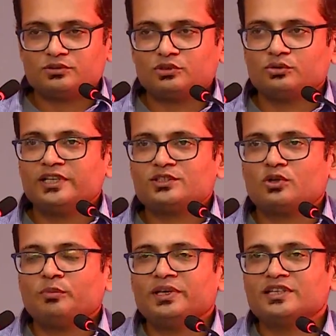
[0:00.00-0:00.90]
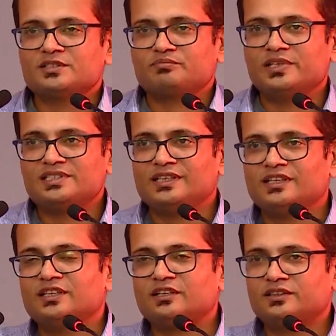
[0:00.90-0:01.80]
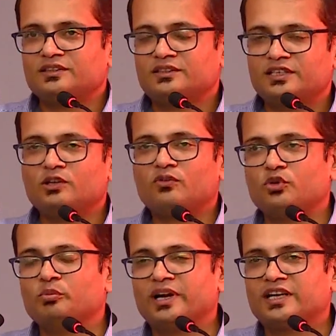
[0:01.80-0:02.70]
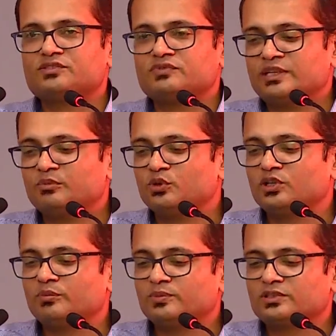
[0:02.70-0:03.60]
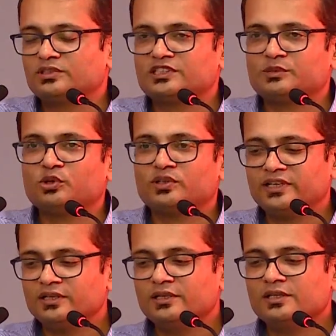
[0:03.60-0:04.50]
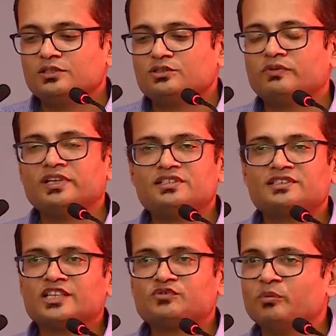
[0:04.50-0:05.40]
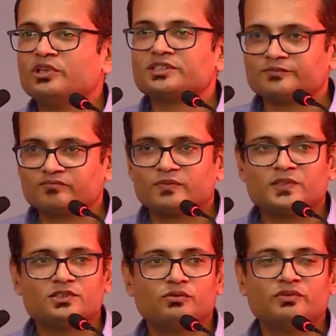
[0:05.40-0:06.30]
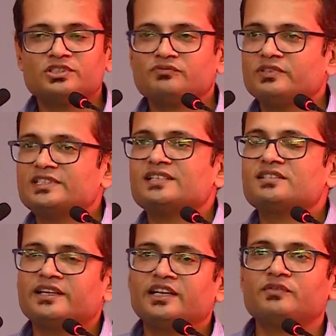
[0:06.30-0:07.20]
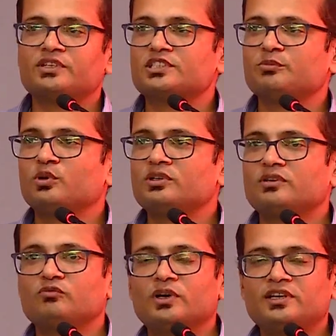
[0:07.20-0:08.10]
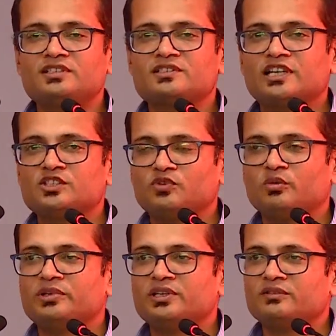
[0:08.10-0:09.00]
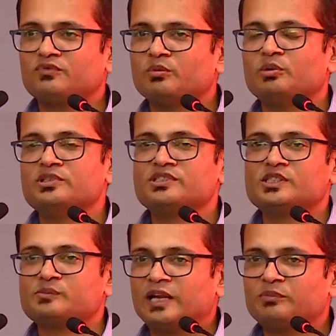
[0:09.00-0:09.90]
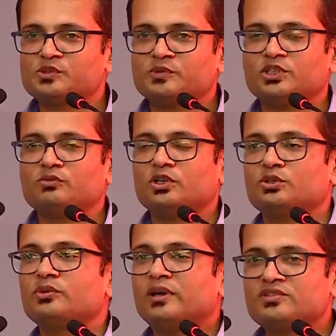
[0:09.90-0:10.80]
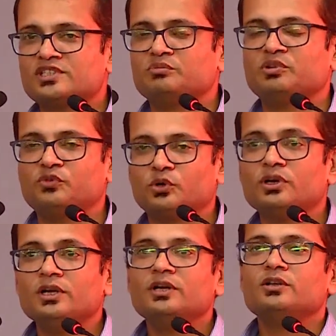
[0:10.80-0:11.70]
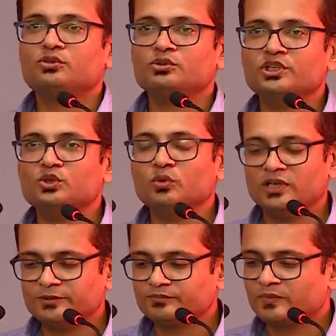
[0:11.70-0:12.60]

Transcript: today's topic is basically there are 3 or 4 buckets which I'm going to touch upon, right? So one is a transformation. So which I just kind of touched upon. What is transforming from a business plan perspective, what you would have seen before to the new world.